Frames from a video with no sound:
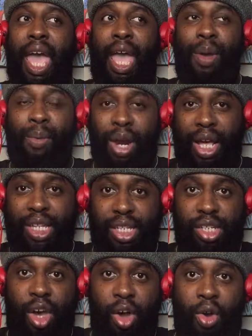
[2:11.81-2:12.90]
and when I
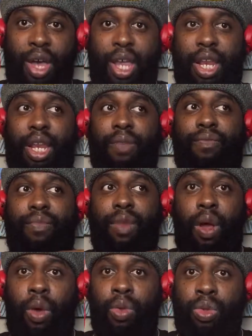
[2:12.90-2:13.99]
saw it
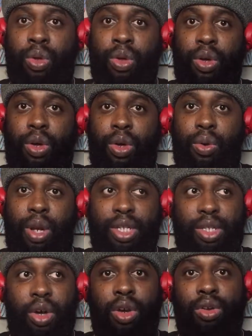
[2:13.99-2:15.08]
on
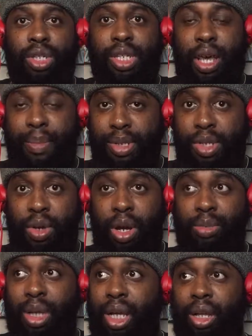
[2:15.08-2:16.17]
this episode,
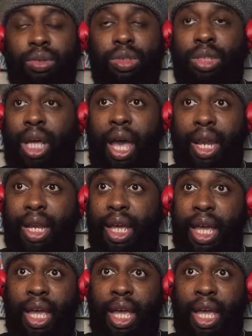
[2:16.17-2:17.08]
I'm like, yo, that